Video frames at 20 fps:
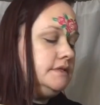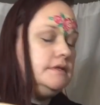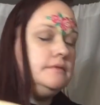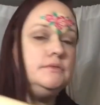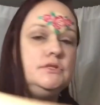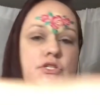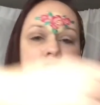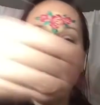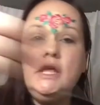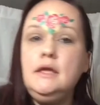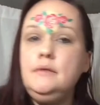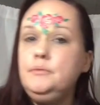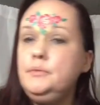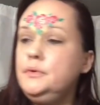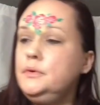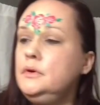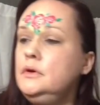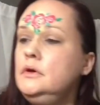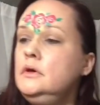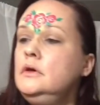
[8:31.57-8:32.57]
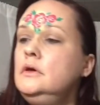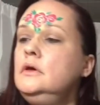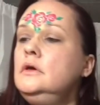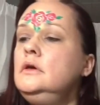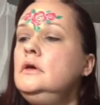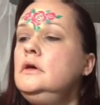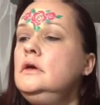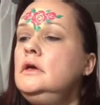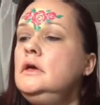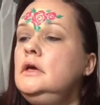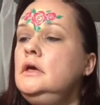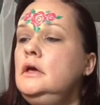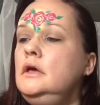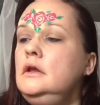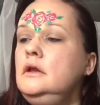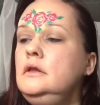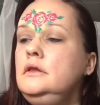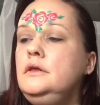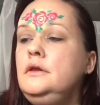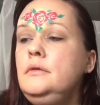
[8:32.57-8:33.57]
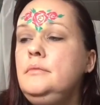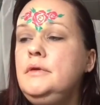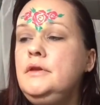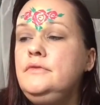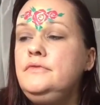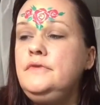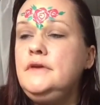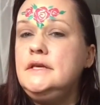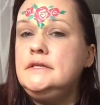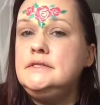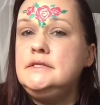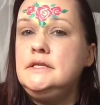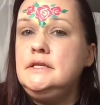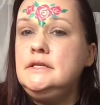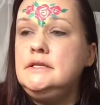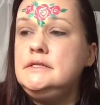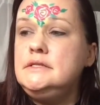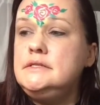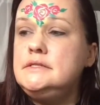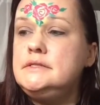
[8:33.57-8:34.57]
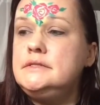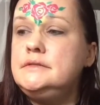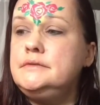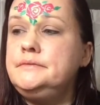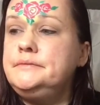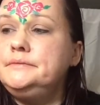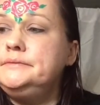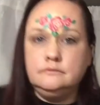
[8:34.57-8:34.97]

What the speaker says: some shape and a little bit of fanciness.